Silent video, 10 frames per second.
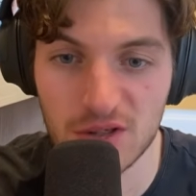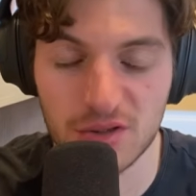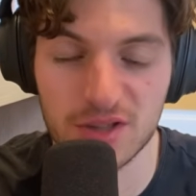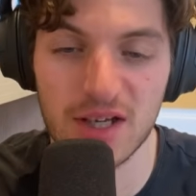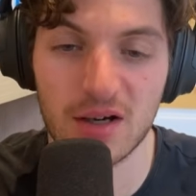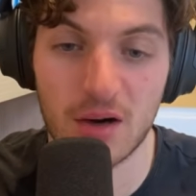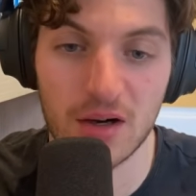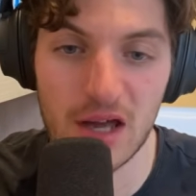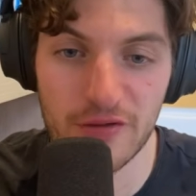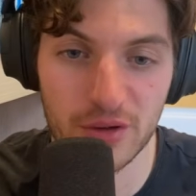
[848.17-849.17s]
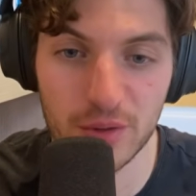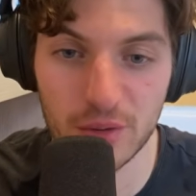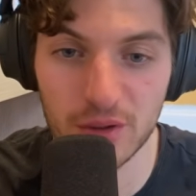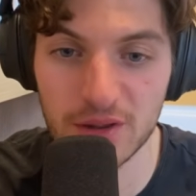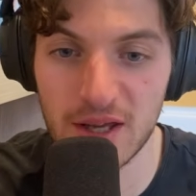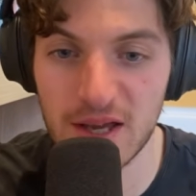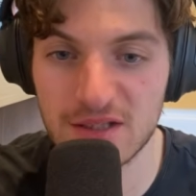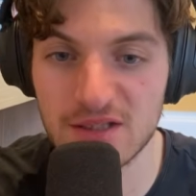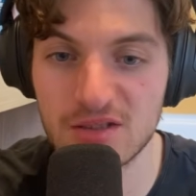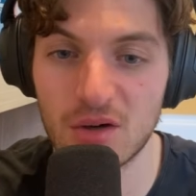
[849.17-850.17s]
So there are ephemeral, they
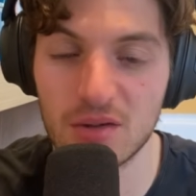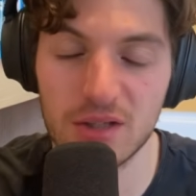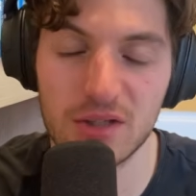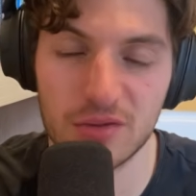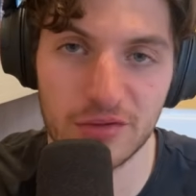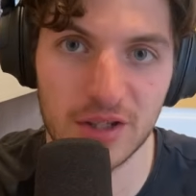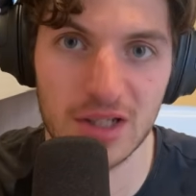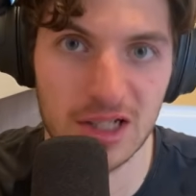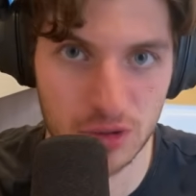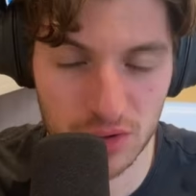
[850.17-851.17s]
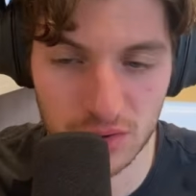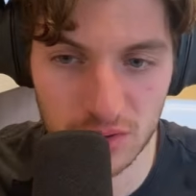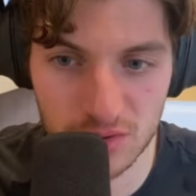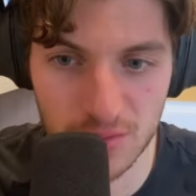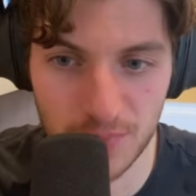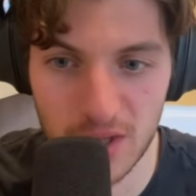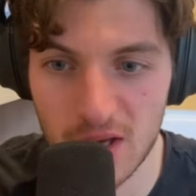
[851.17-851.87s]
exist only to feed literature notes.